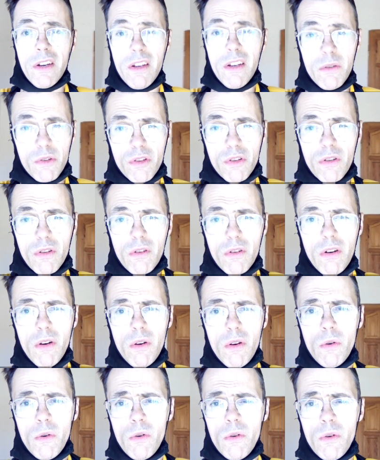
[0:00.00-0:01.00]
I used to
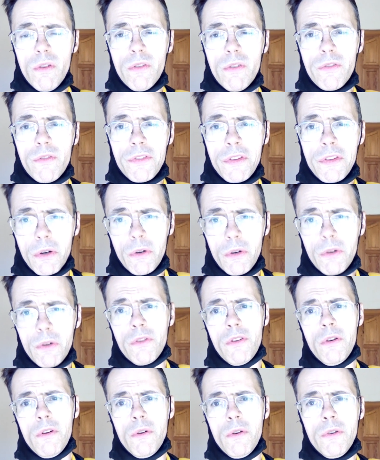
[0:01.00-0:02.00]
know the old
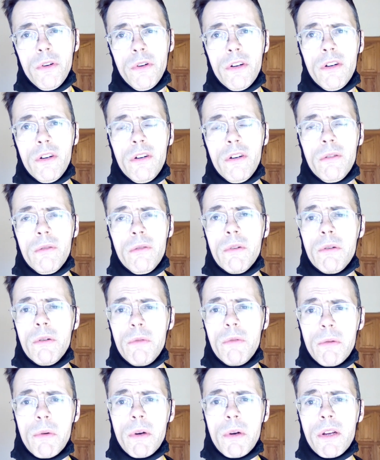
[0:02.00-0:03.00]
owner when
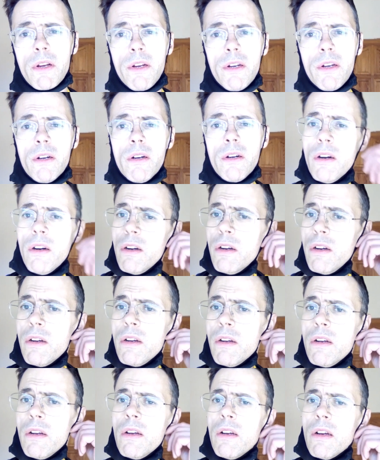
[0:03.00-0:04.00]
we were here
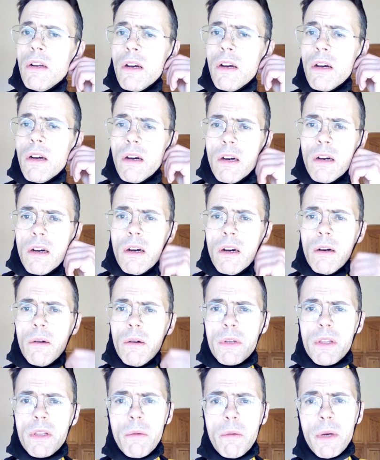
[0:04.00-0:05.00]

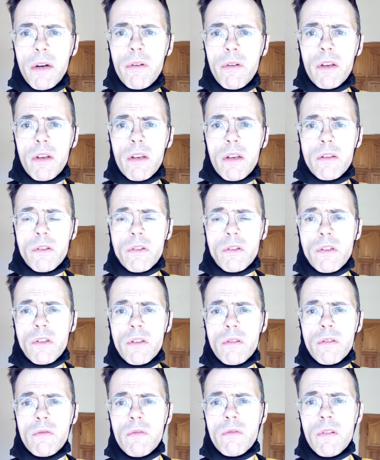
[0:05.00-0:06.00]
with Americans.
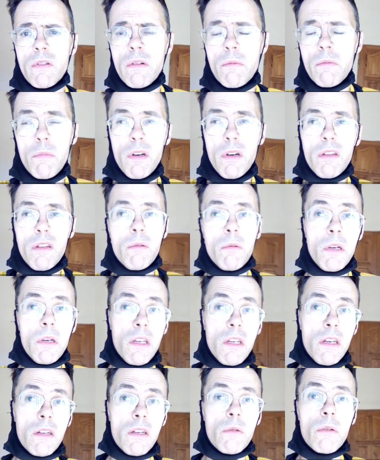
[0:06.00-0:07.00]
By the
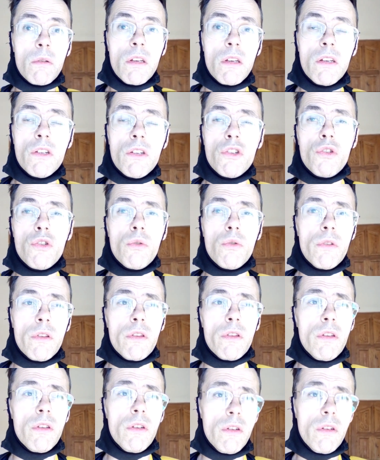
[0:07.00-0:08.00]
way, yeah, today is June
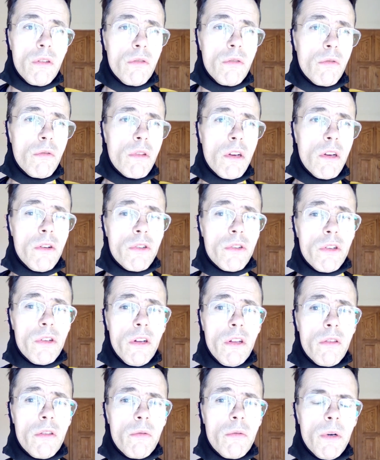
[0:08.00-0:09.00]
3rd,
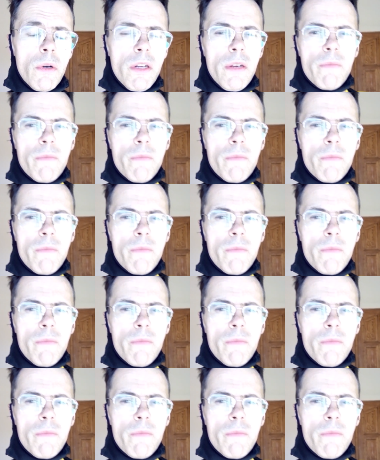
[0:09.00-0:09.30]
2020.